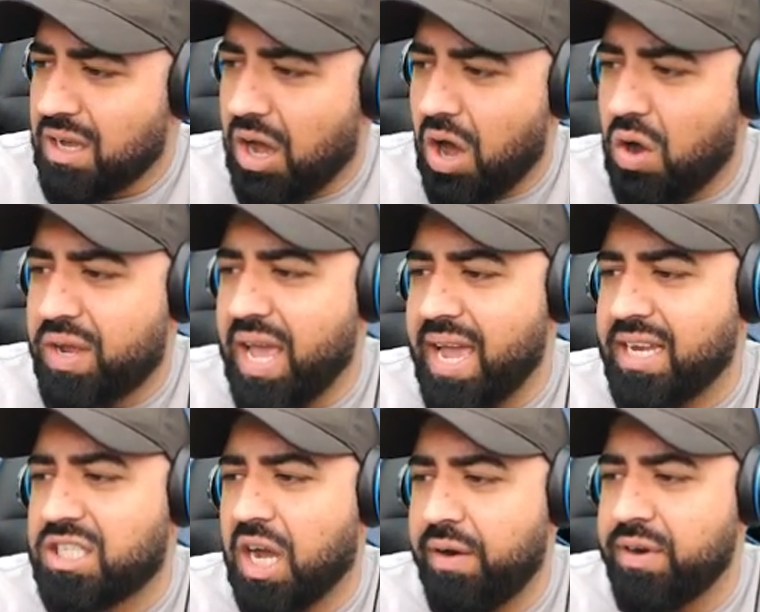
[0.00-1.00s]
Okay,
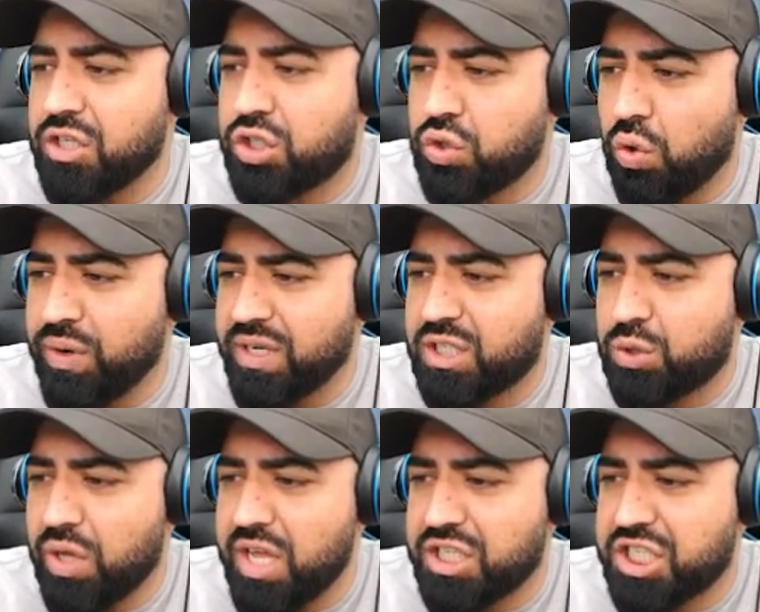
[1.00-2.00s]
Tyrannosaurus,
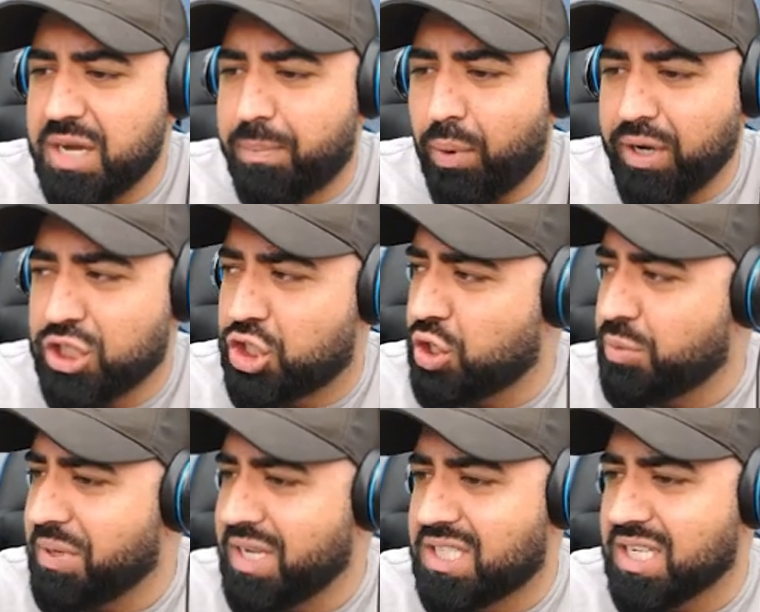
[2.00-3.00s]
13.2
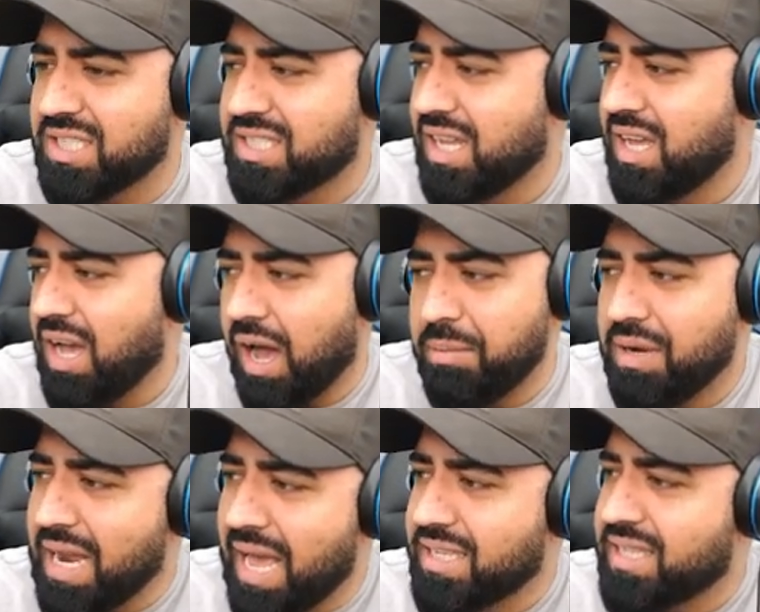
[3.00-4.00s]
meters. I'm
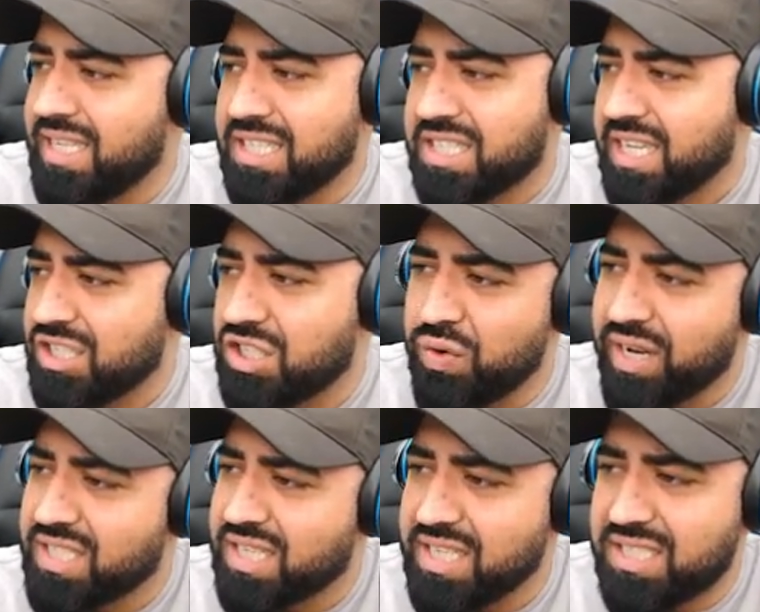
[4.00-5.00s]
glad these things don't
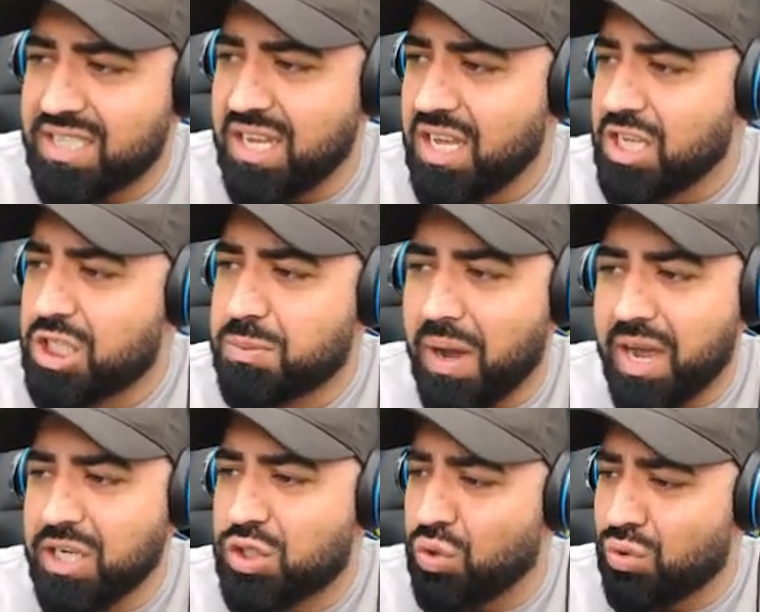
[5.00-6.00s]
exist.
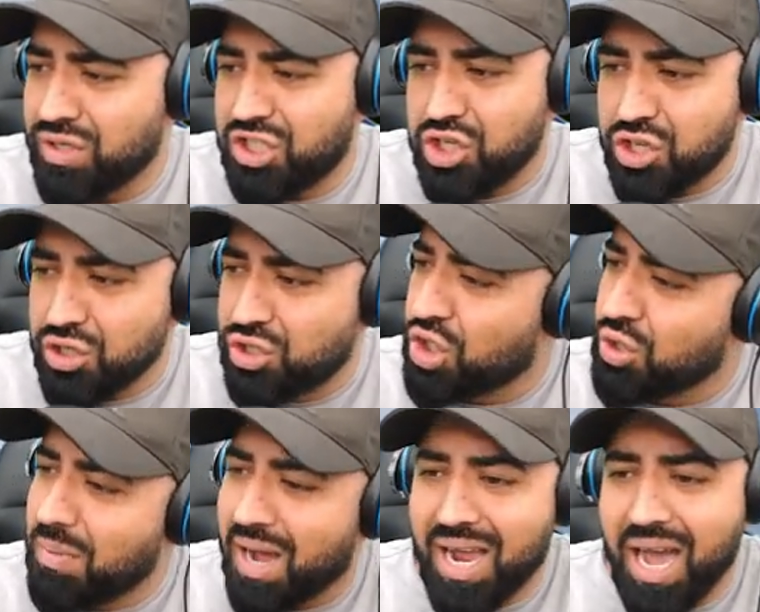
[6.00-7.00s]
Spinosaurus, you too,
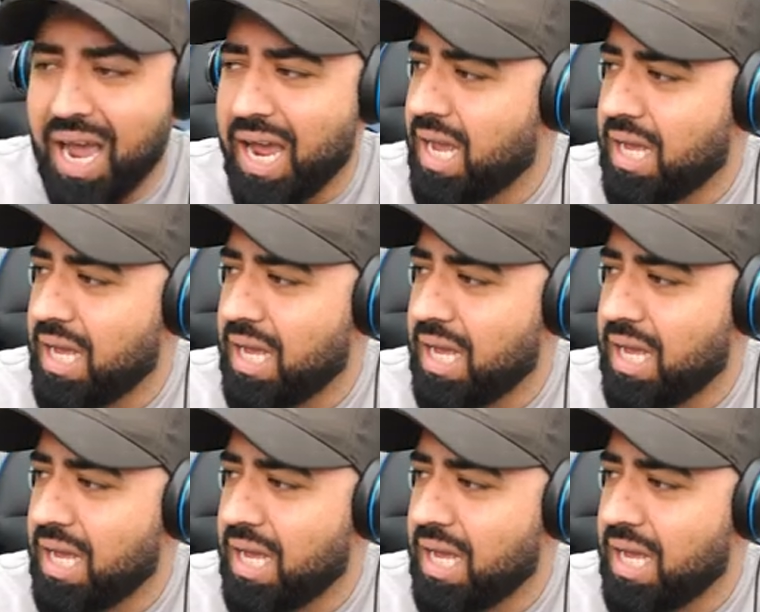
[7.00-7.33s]
my guy.